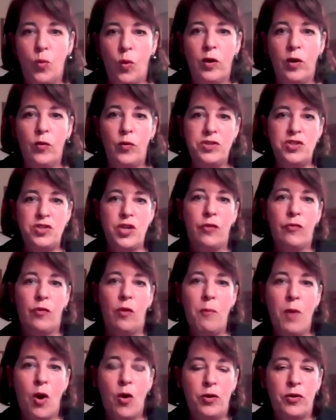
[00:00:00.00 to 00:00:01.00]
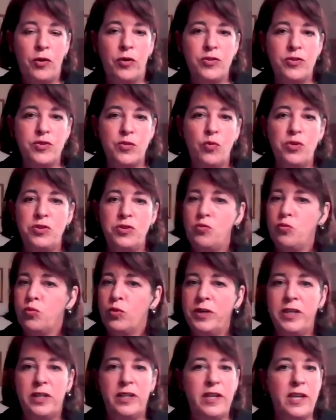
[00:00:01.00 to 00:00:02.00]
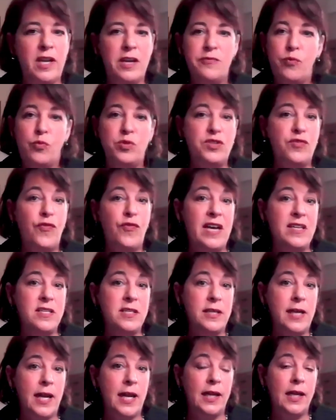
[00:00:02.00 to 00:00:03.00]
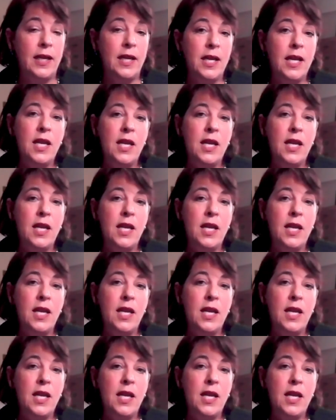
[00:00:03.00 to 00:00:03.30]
work with General Motors was fascinating.